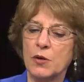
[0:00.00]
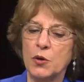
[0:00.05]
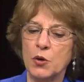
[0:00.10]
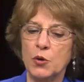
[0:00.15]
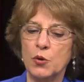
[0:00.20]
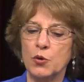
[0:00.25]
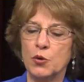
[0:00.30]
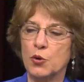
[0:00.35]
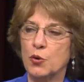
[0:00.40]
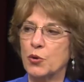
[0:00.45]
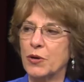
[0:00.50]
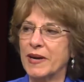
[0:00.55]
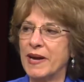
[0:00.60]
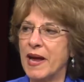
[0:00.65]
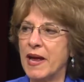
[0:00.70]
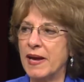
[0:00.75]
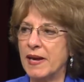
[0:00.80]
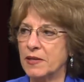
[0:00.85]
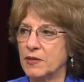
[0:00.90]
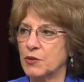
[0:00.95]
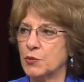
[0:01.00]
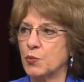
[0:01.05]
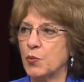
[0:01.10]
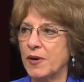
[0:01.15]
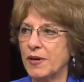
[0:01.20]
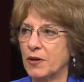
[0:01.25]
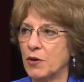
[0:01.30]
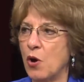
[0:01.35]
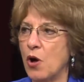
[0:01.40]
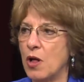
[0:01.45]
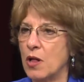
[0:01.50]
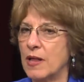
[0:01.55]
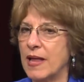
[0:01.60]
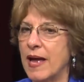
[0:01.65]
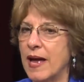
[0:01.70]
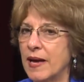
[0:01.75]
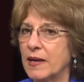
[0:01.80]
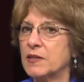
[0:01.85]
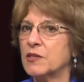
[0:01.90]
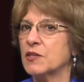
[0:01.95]
who creates, we call
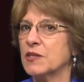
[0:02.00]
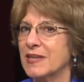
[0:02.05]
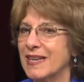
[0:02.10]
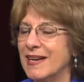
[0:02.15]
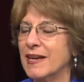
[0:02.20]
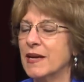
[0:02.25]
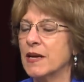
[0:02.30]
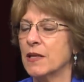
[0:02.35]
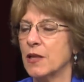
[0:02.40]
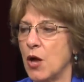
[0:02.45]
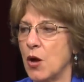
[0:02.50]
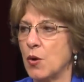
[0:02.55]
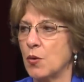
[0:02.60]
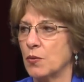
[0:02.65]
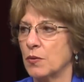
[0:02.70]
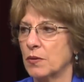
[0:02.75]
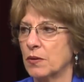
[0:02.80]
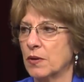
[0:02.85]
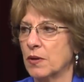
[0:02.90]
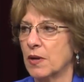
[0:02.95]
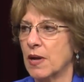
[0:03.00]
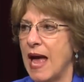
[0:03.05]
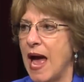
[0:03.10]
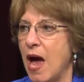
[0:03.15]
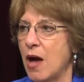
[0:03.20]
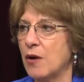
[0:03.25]
ex nihilo, out